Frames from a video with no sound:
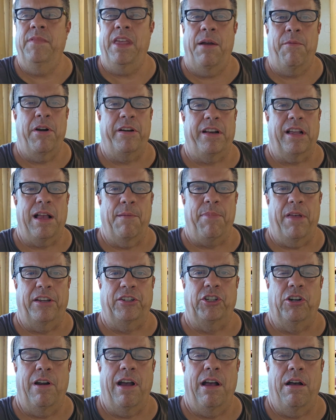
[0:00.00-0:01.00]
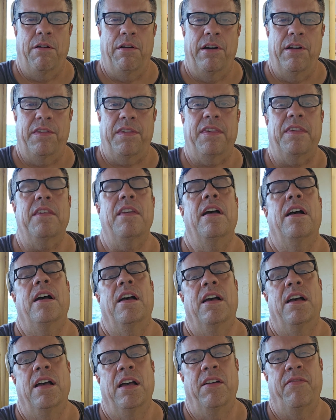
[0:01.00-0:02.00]
I worked a couple extra hours
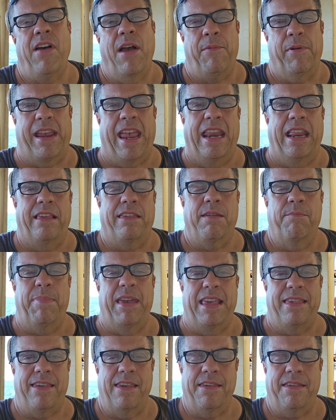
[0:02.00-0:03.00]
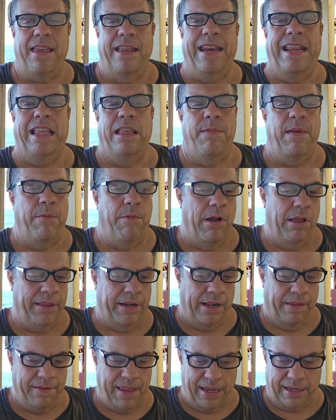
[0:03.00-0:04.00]
fabricating some pieces that needed to be
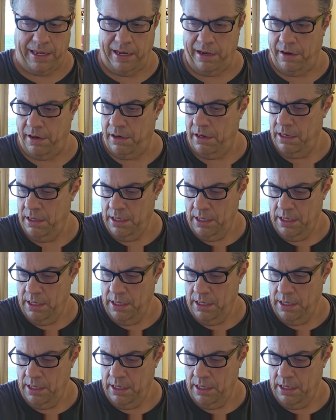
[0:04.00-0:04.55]
welded on deck here.